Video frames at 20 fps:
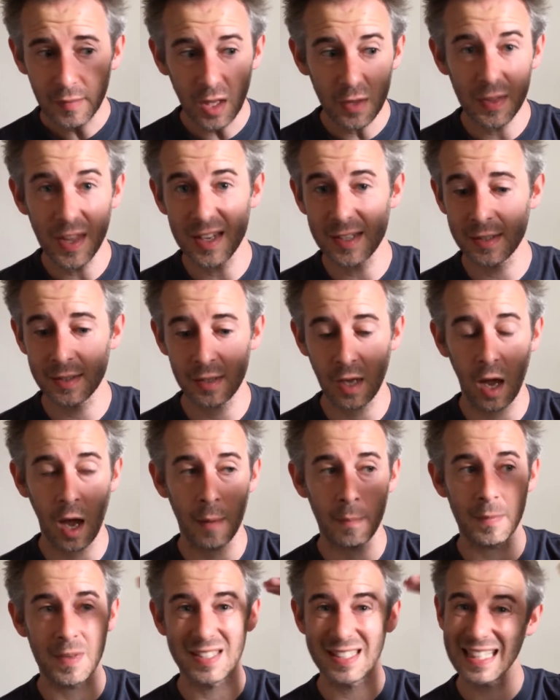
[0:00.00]
This
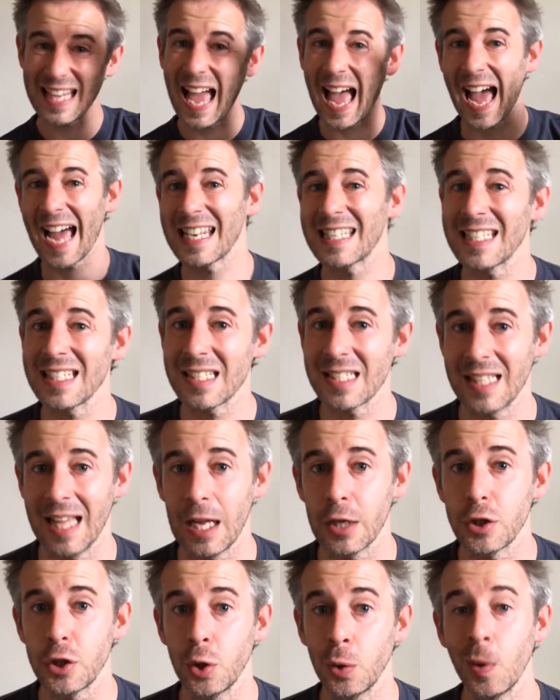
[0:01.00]
cat
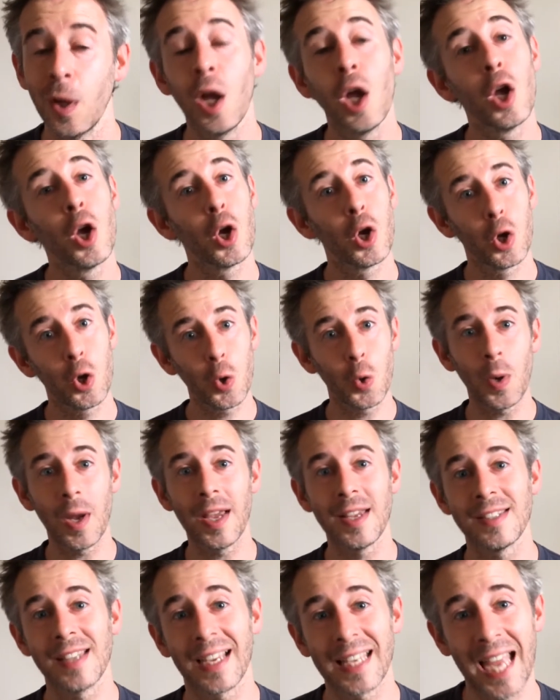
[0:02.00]
statue, who
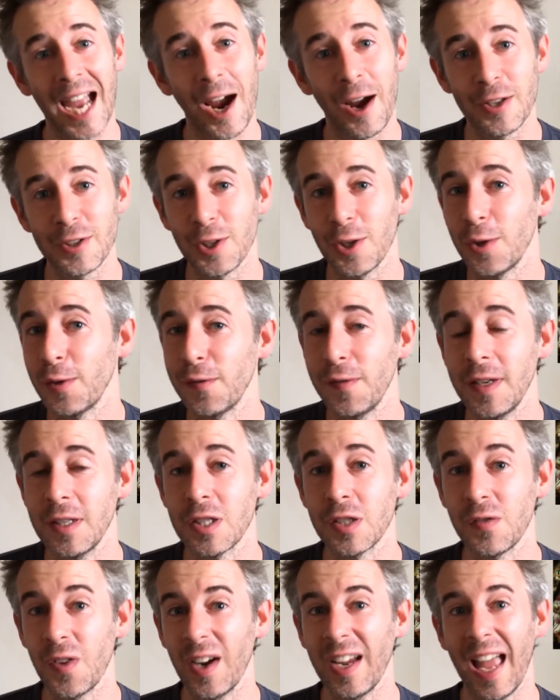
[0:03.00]
is a character who
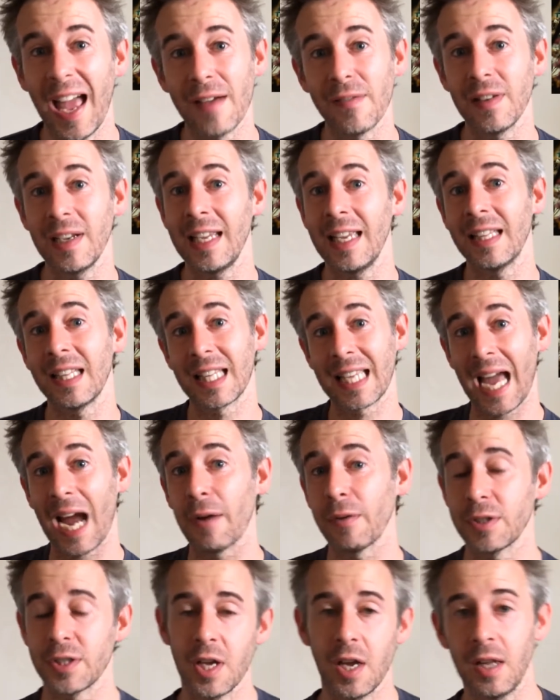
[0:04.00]
features very heavily in The Cat
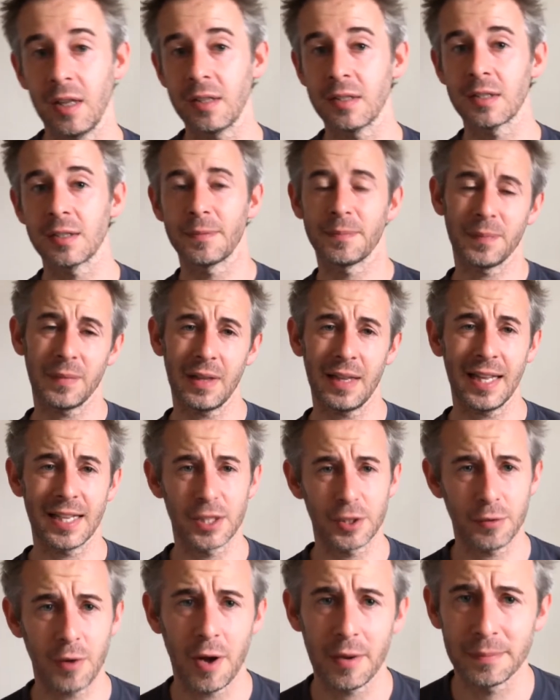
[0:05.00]
Returns
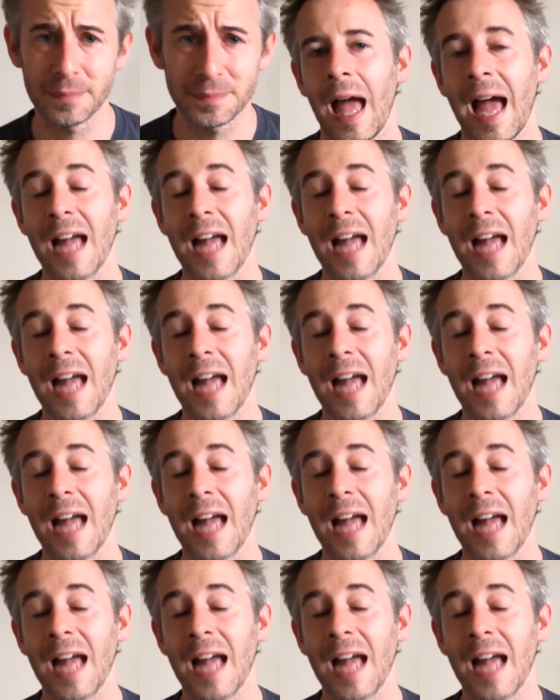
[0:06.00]
later on.